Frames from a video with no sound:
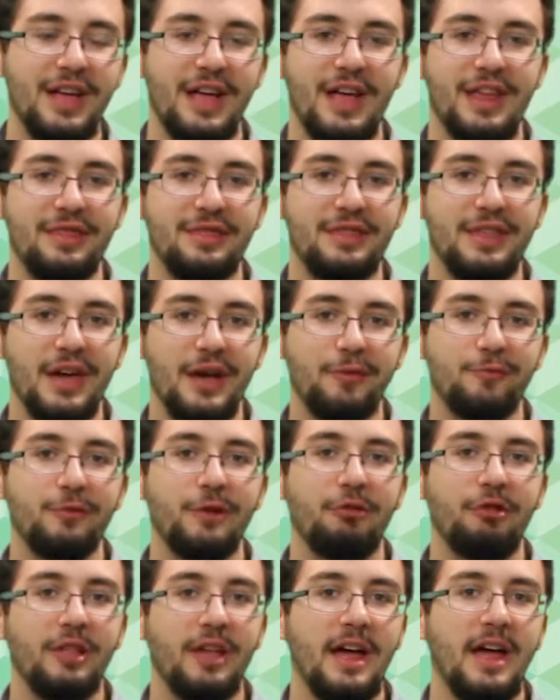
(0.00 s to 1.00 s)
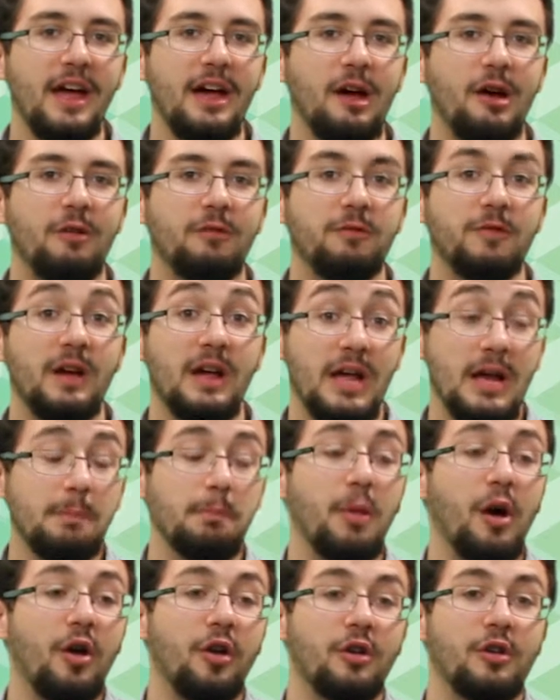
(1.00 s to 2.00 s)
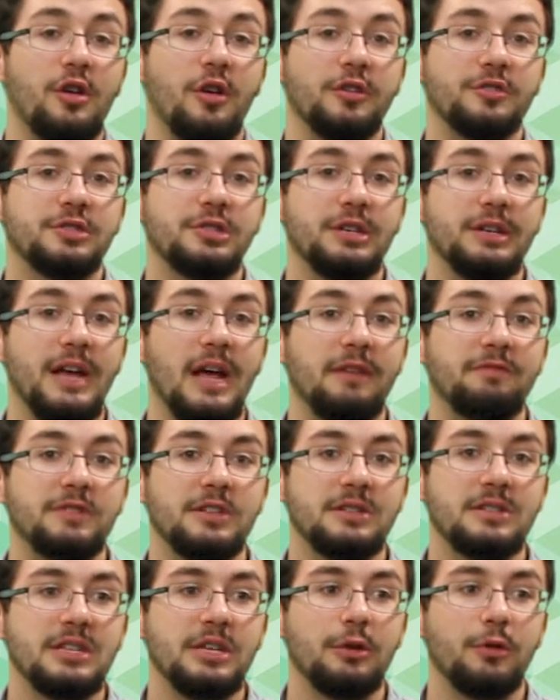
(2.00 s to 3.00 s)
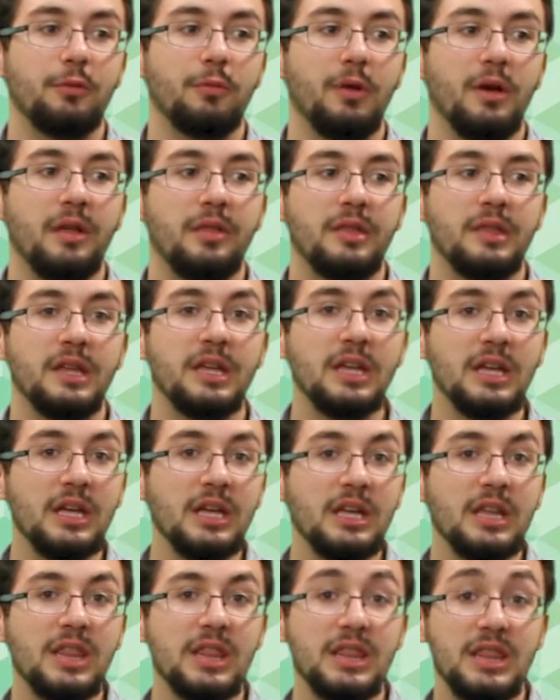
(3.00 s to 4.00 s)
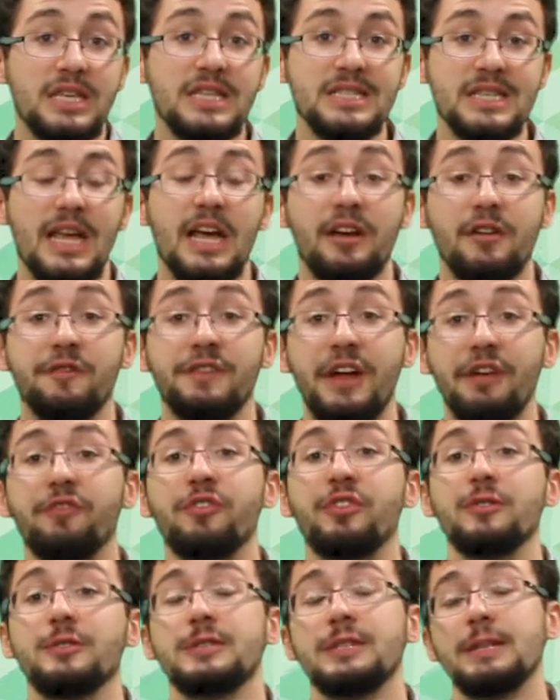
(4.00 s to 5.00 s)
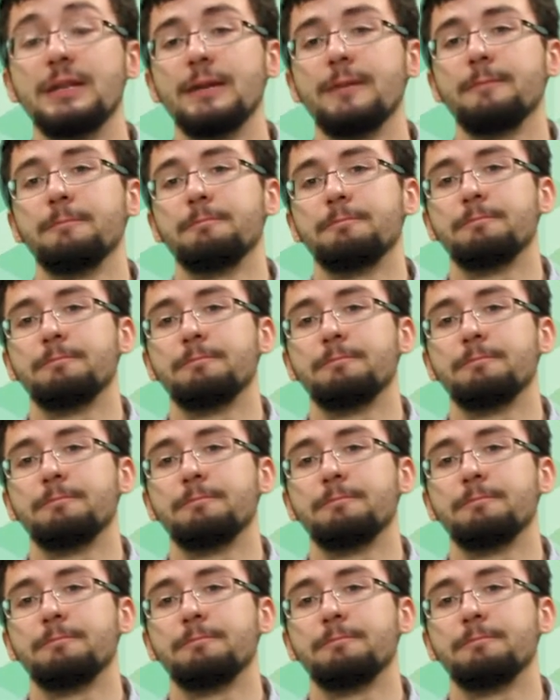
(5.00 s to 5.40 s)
and then we will have a monoculture and have to deal with this lack of diversity.